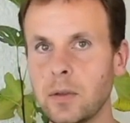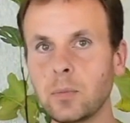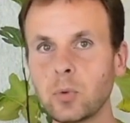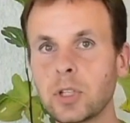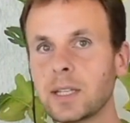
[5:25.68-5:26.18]

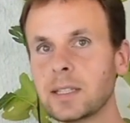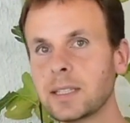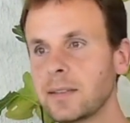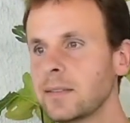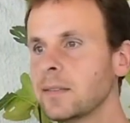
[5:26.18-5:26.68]
wood
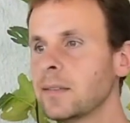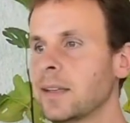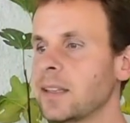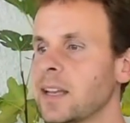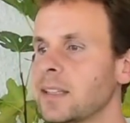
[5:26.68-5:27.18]
cutting,
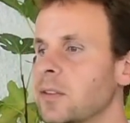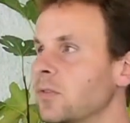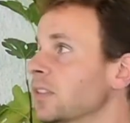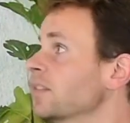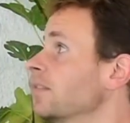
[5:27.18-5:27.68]
a cutting
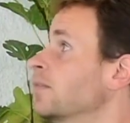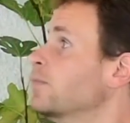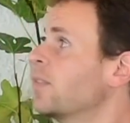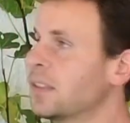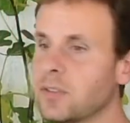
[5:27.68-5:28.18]
wood
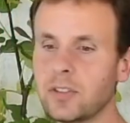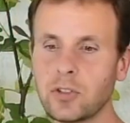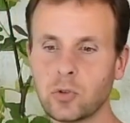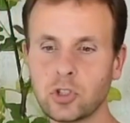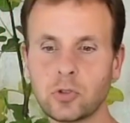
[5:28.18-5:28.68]
where there is
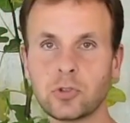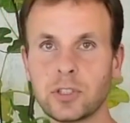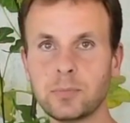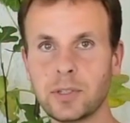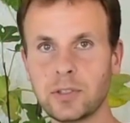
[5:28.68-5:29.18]
no shoot
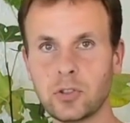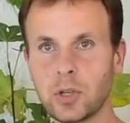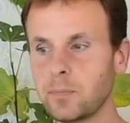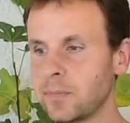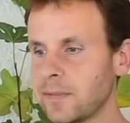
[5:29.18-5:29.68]
tip at the
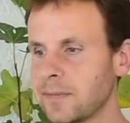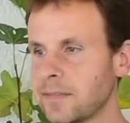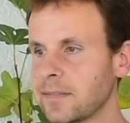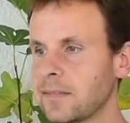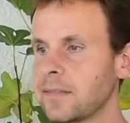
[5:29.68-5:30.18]
top
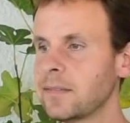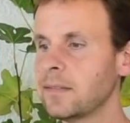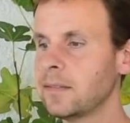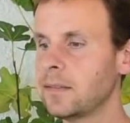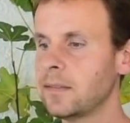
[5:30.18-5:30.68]

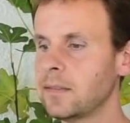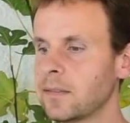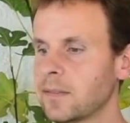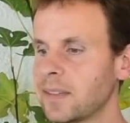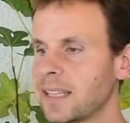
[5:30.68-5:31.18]

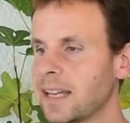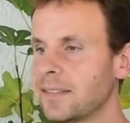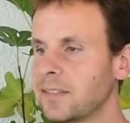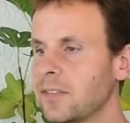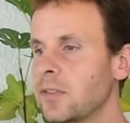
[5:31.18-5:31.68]
that has
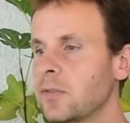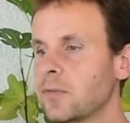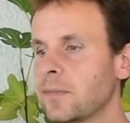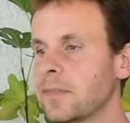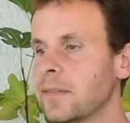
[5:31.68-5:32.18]
it too.
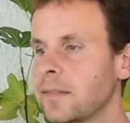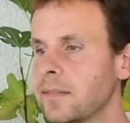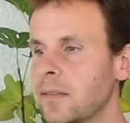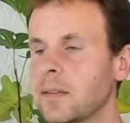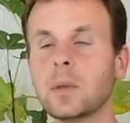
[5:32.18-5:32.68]

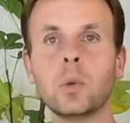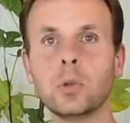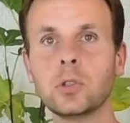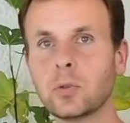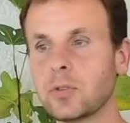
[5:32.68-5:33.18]

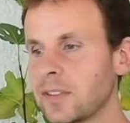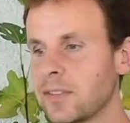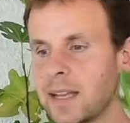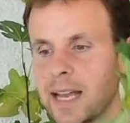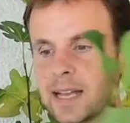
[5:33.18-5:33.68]
Also, just
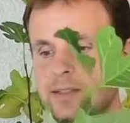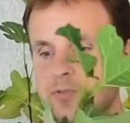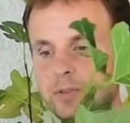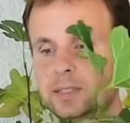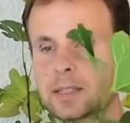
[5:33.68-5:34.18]
to add the
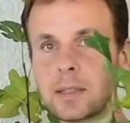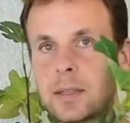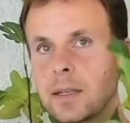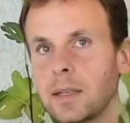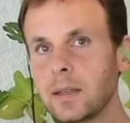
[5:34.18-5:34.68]
reason,
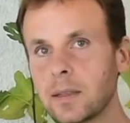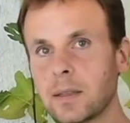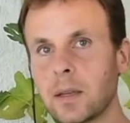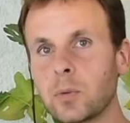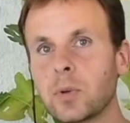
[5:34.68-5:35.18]

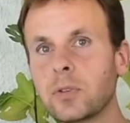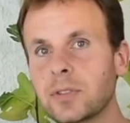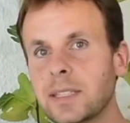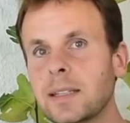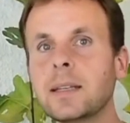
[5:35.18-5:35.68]
when you
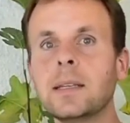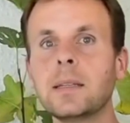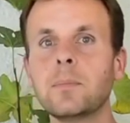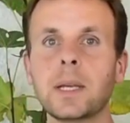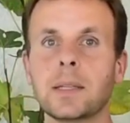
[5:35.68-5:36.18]
see that these
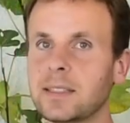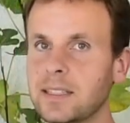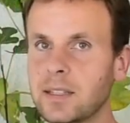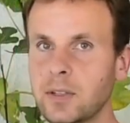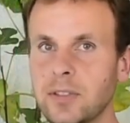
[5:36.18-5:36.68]
buds
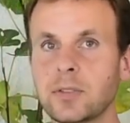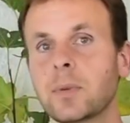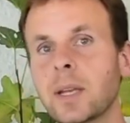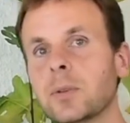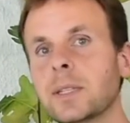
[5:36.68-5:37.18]
here are
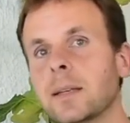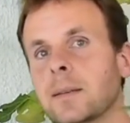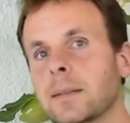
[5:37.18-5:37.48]
sprouting,